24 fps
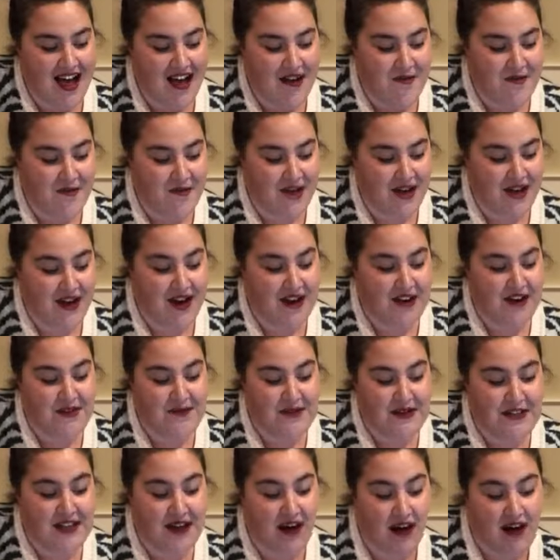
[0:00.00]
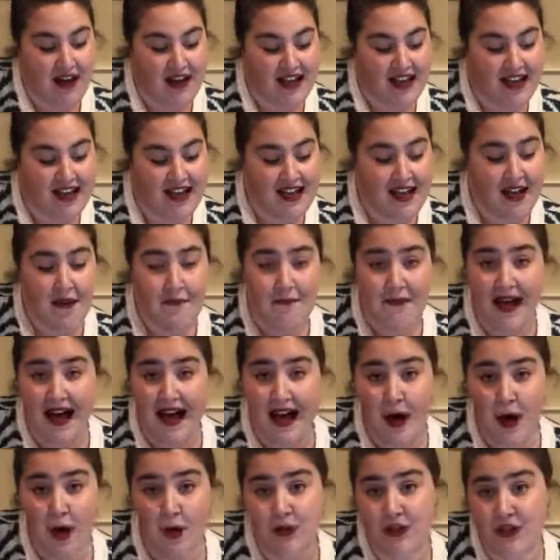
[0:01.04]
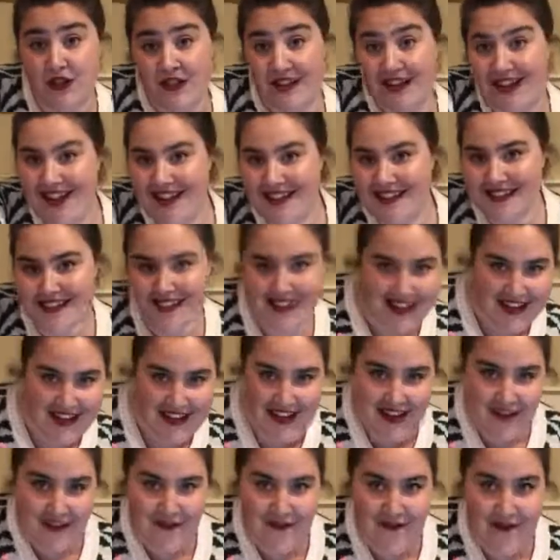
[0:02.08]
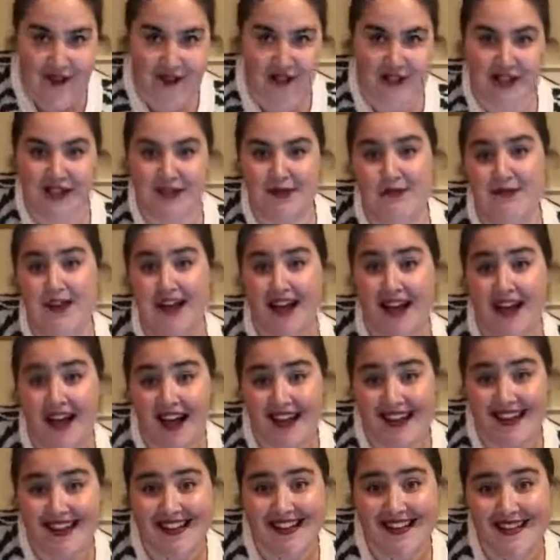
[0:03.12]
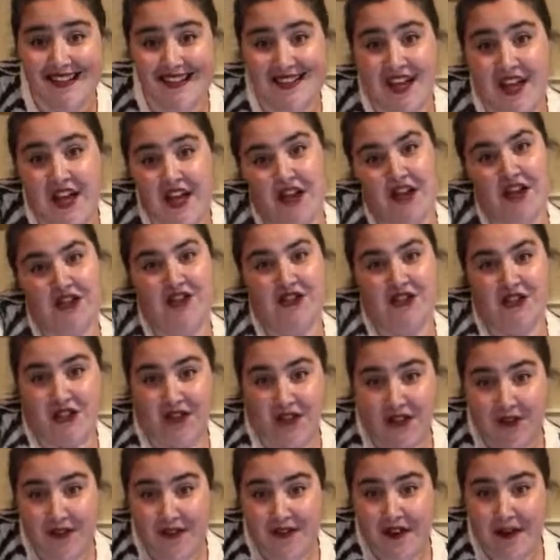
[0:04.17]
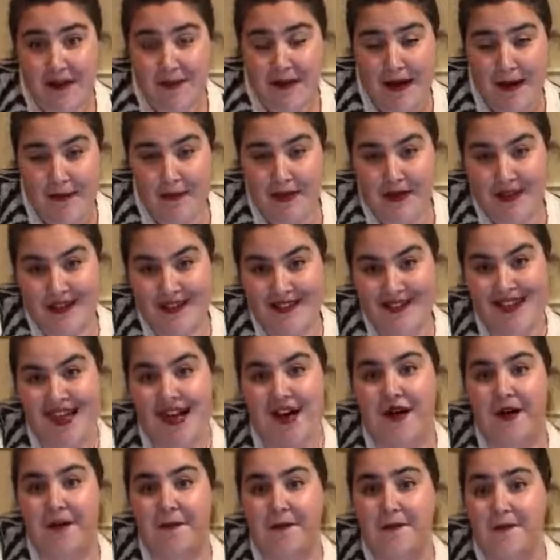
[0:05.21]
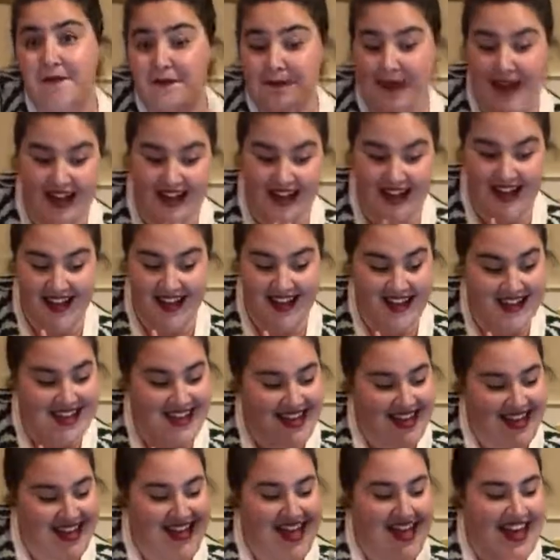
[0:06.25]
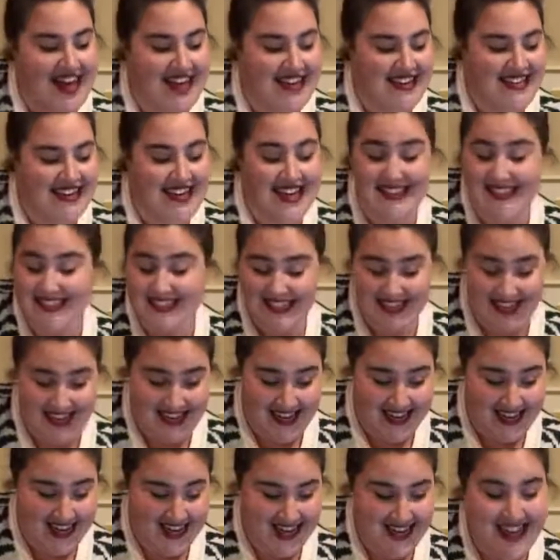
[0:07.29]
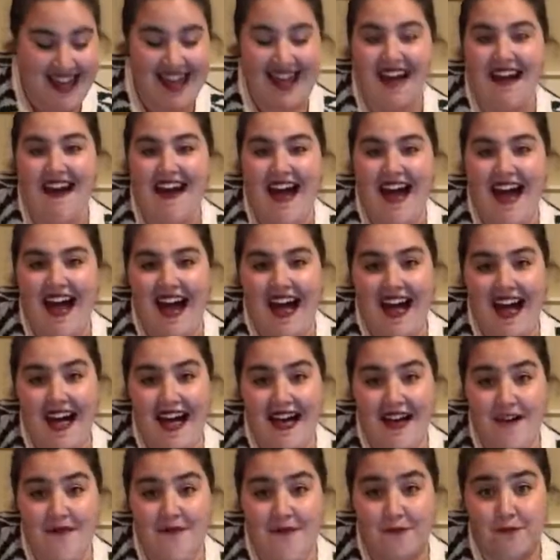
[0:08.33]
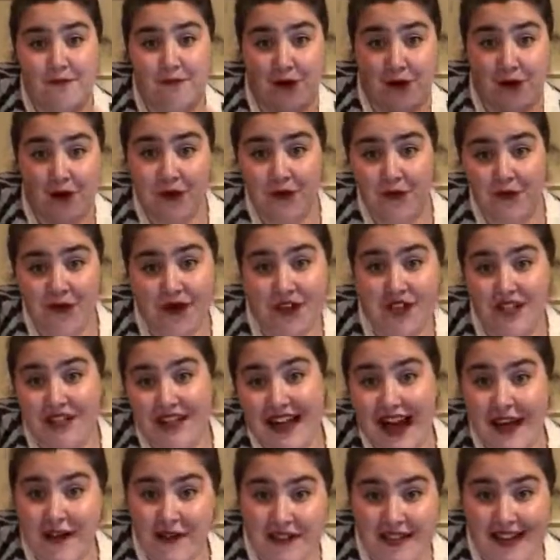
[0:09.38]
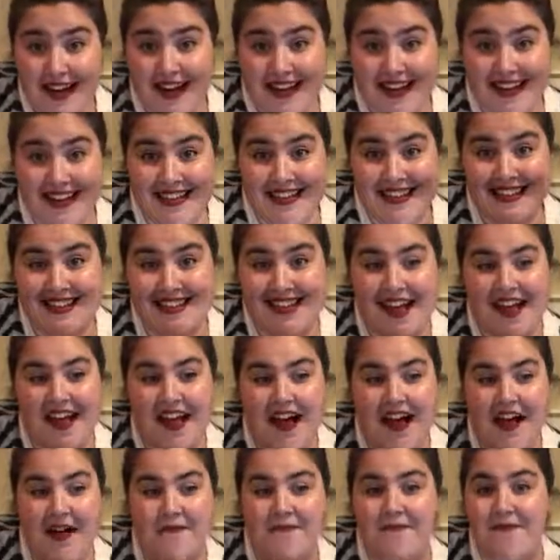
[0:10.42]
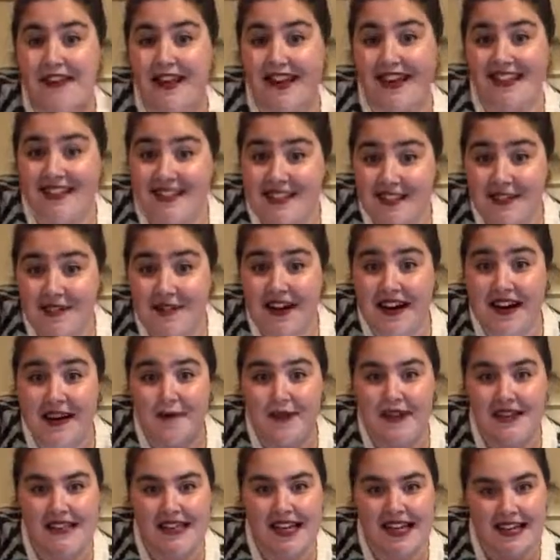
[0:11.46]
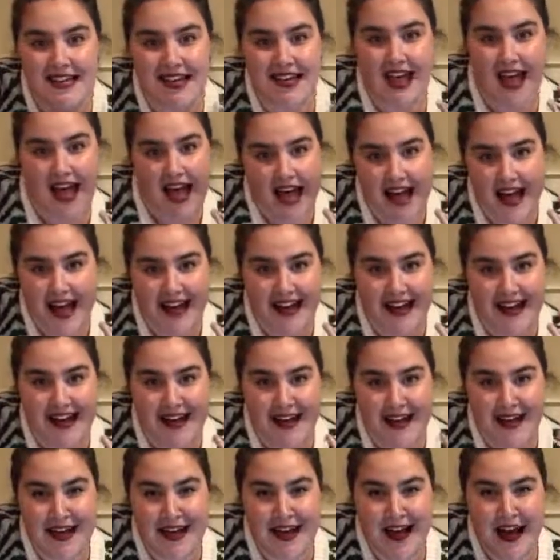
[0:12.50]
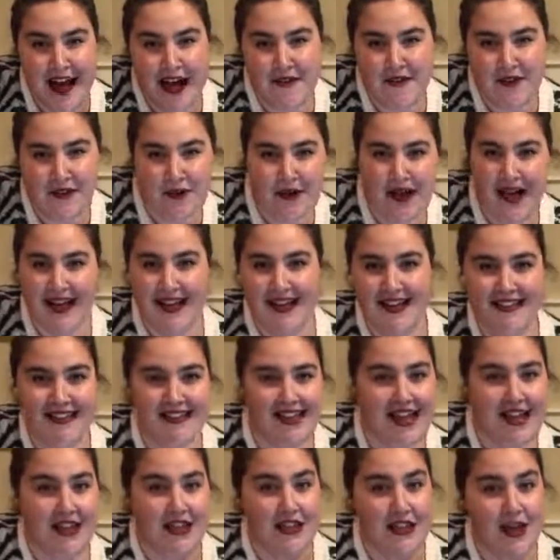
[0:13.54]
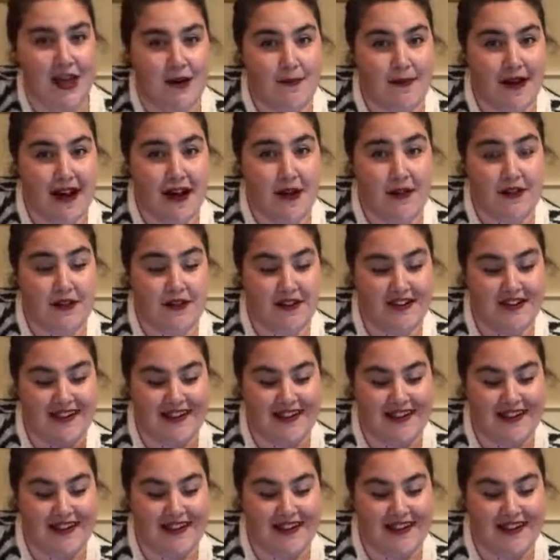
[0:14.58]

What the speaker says: we are going to be talking about skincare fridges because two of our members, Becca and Nessity, have both reached out to us via Instagram and said, like, hey, have you guys thought about,